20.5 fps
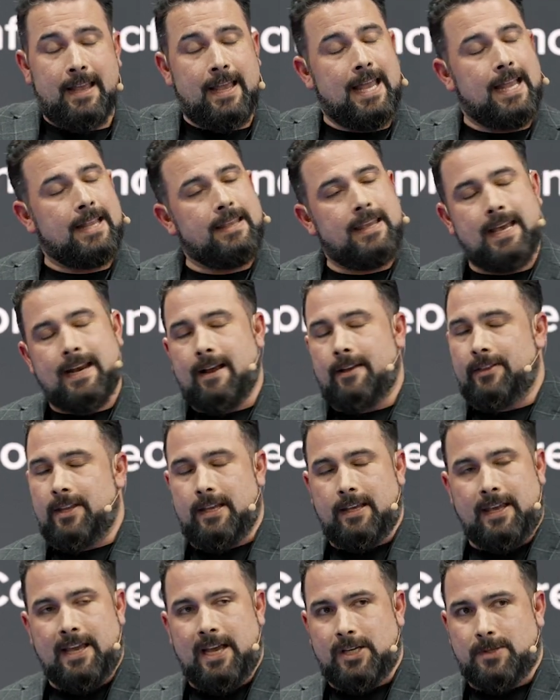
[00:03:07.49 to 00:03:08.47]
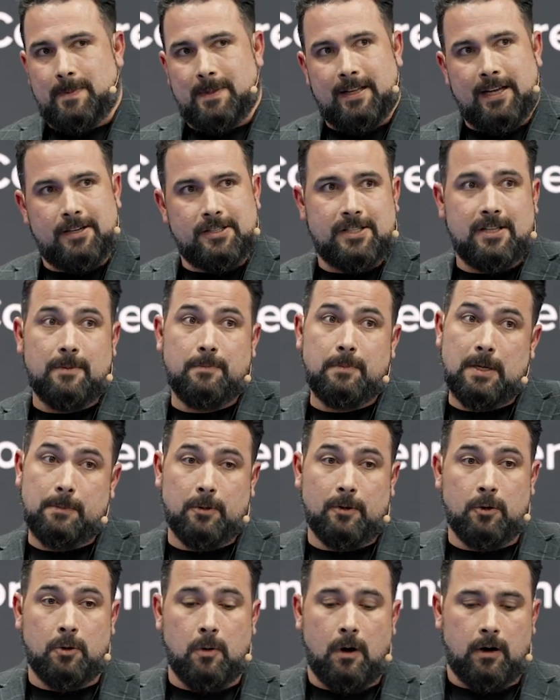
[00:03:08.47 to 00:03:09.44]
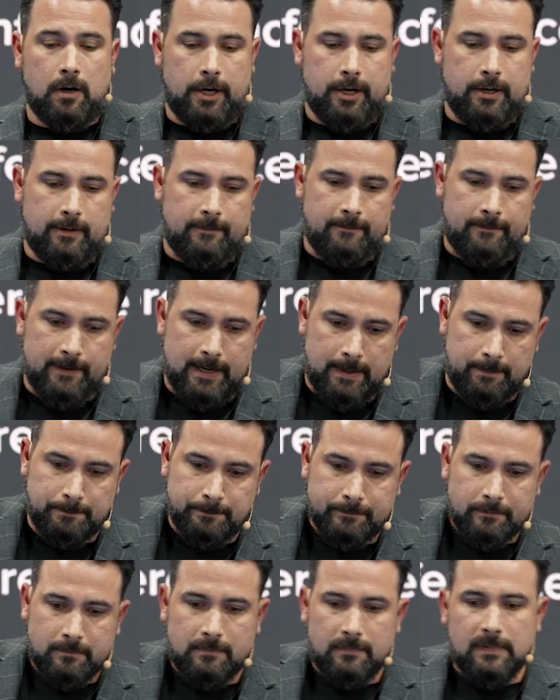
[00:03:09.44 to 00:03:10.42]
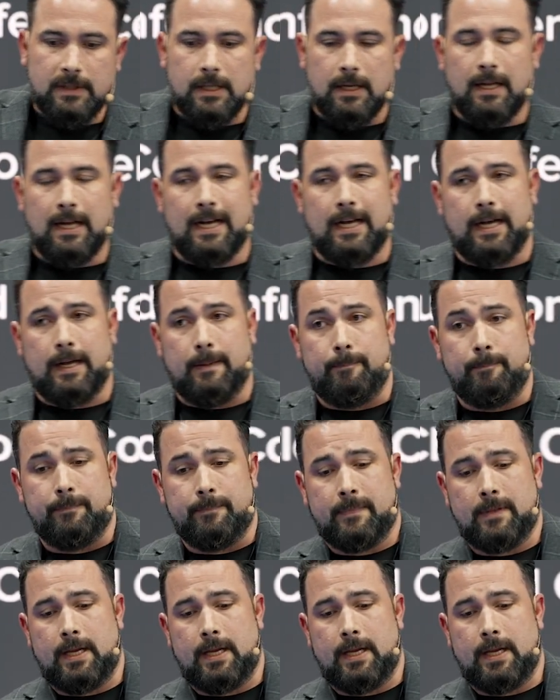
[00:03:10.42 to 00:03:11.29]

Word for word: and get out the engagement letters to the people who are a good fit. Um,